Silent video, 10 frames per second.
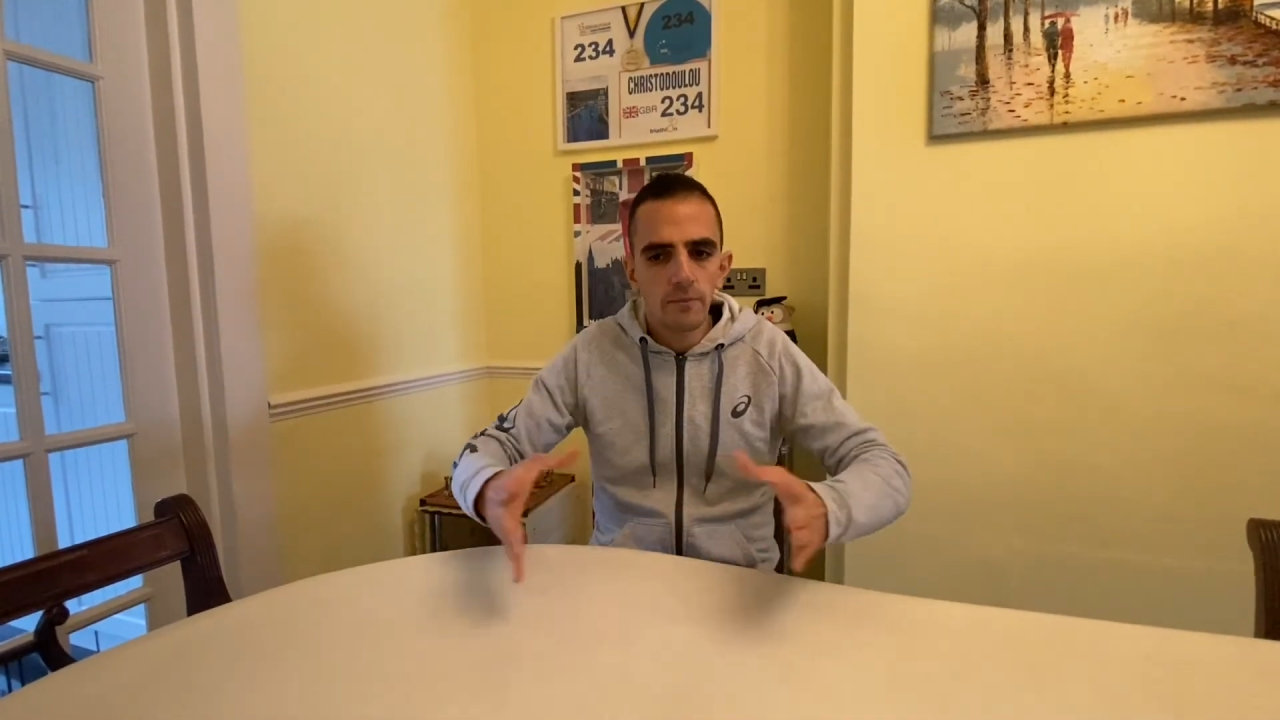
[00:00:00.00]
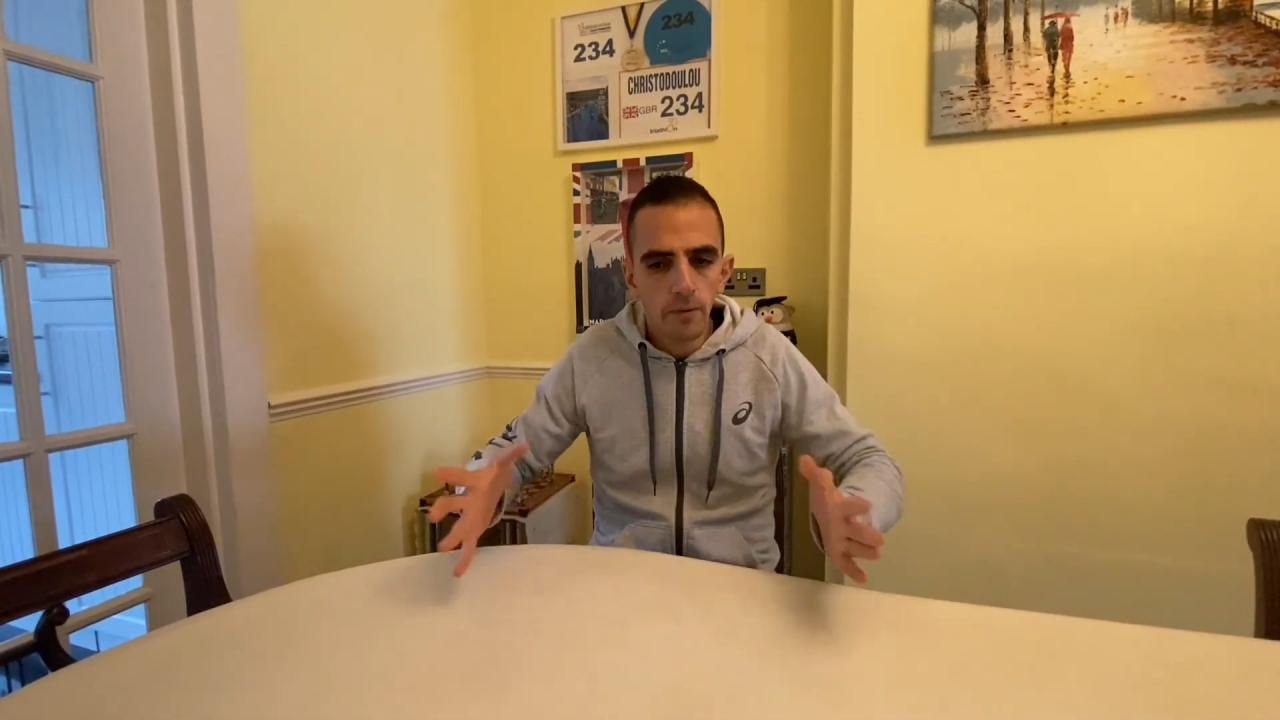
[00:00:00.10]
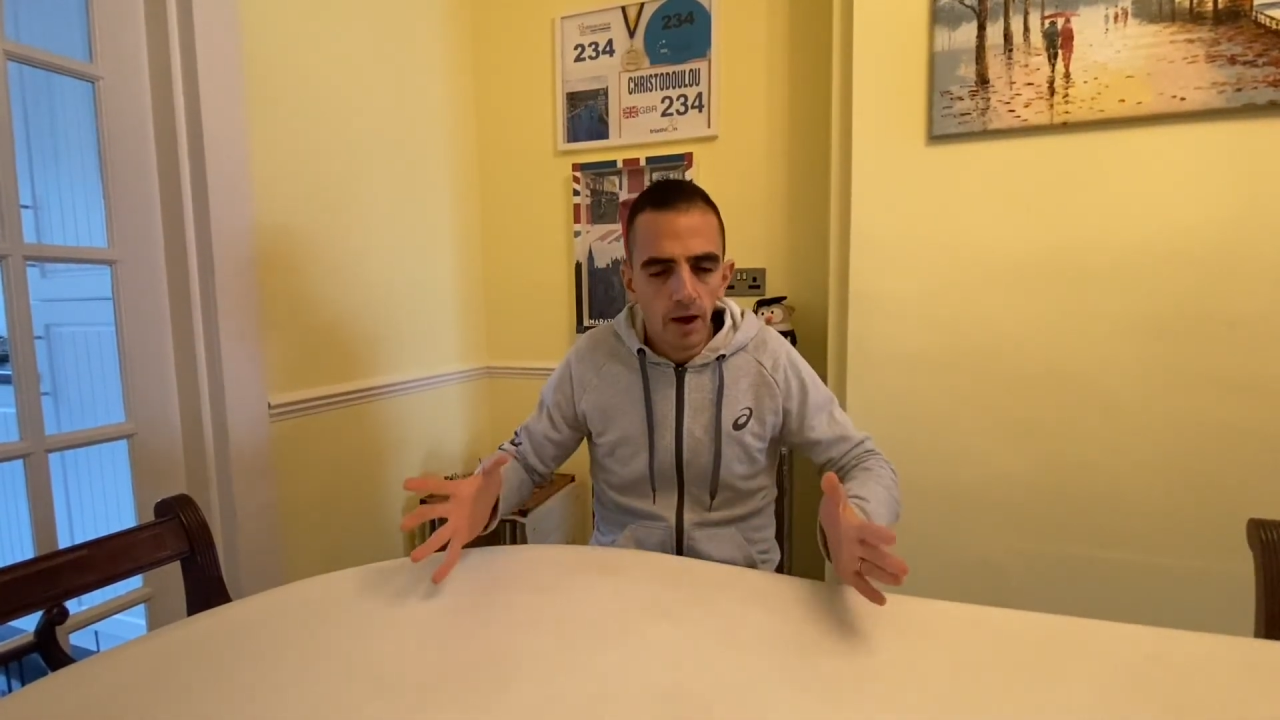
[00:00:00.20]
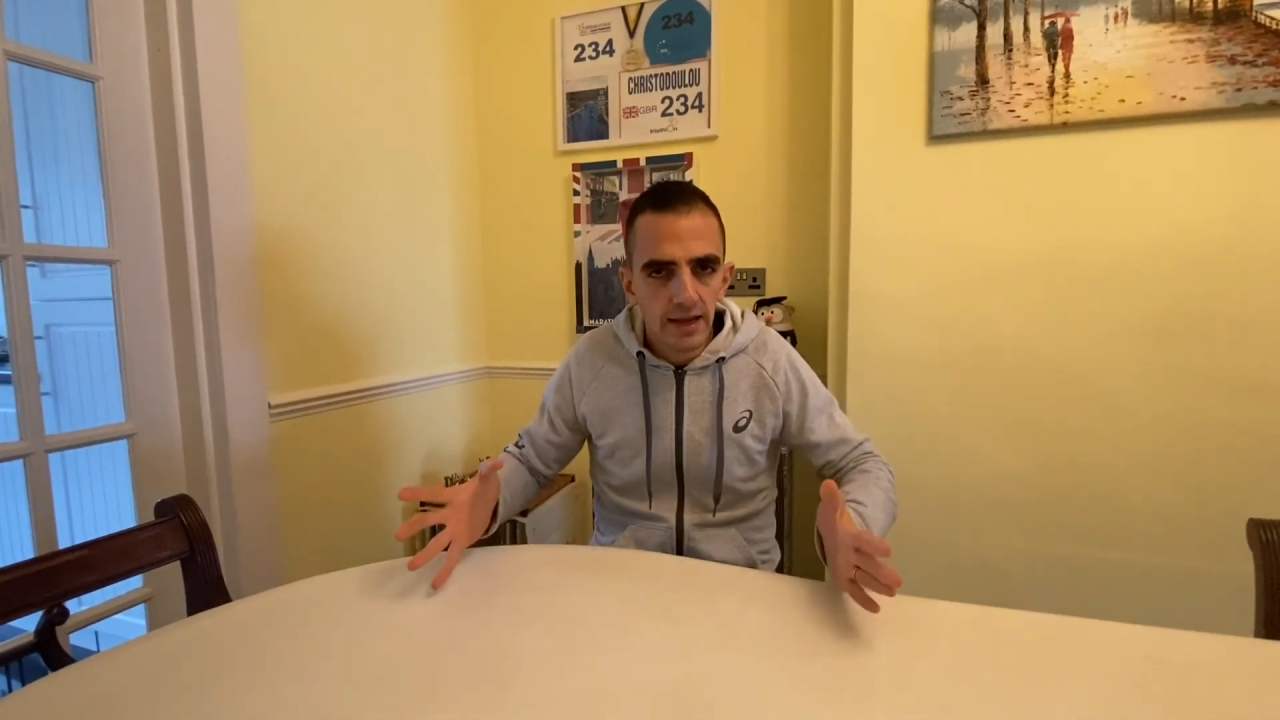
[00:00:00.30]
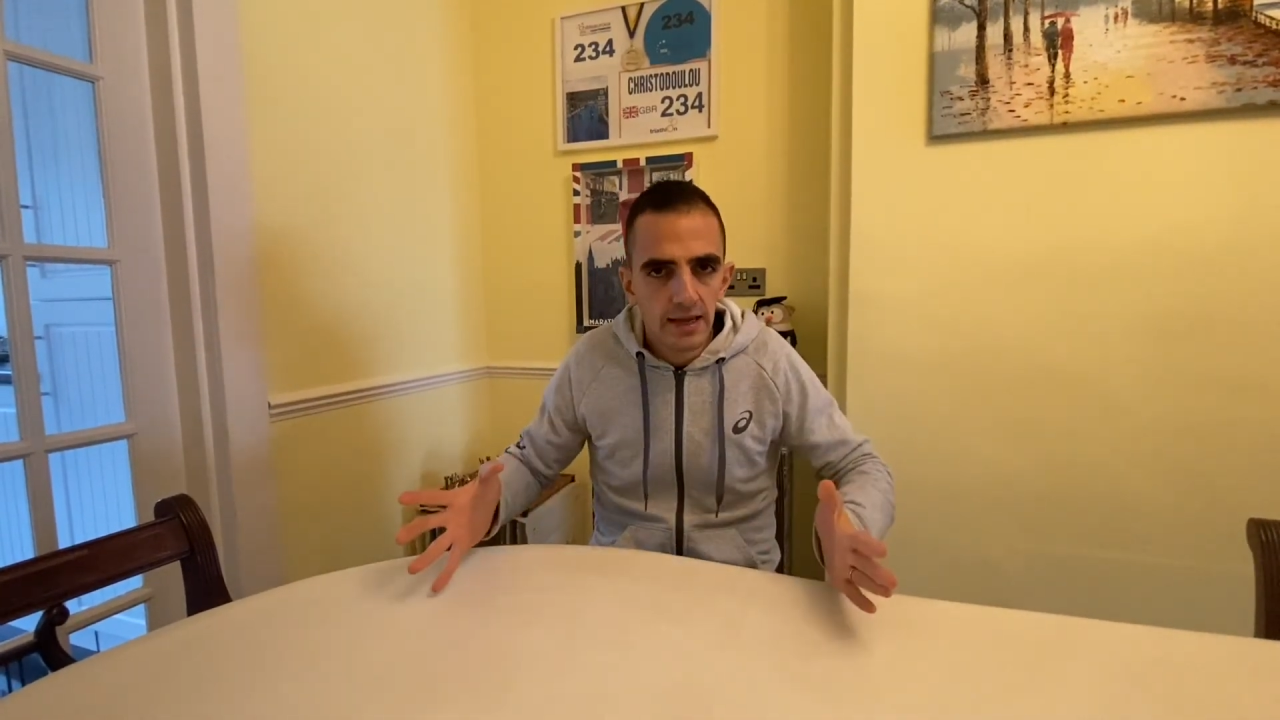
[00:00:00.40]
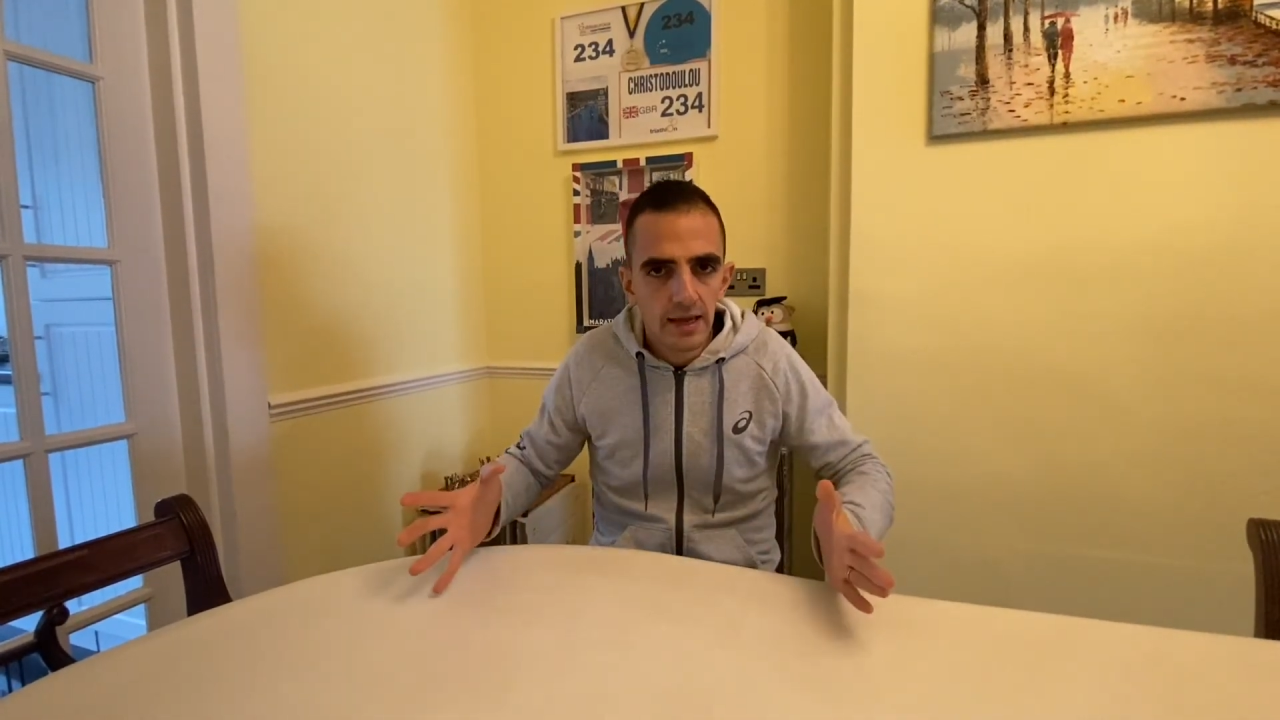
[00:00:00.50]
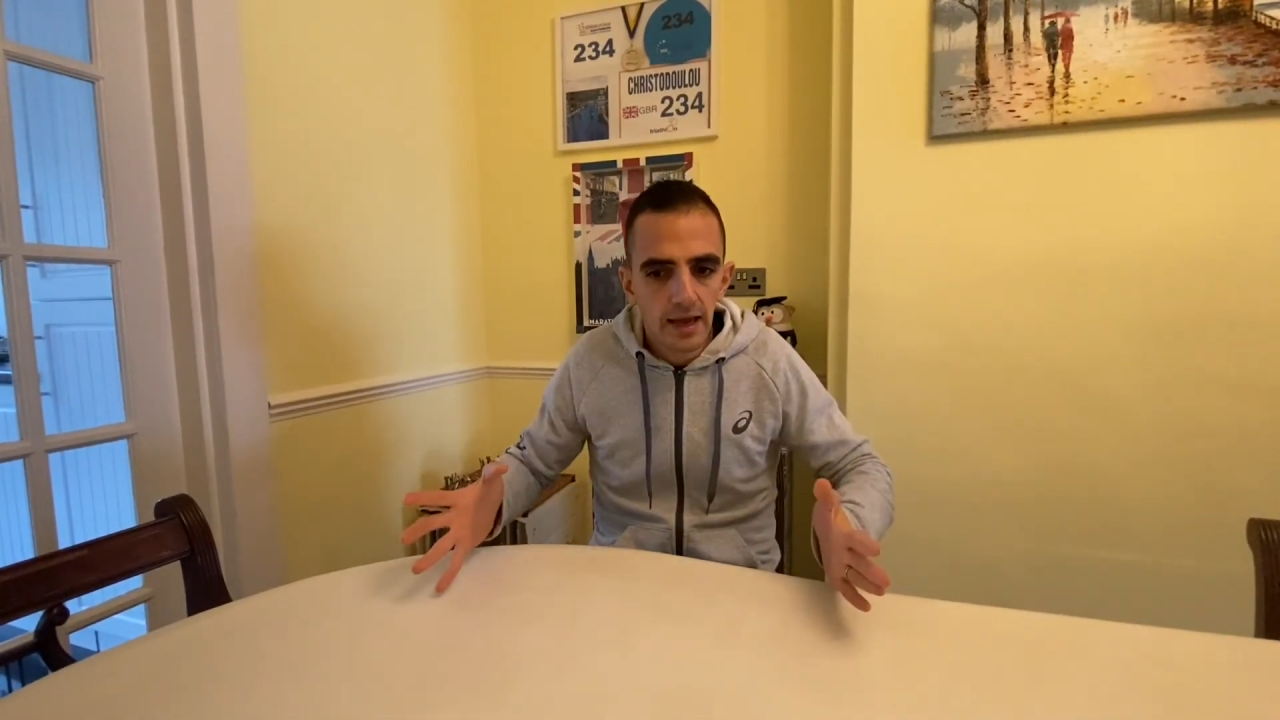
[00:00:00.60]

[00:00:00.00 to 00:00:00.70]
bike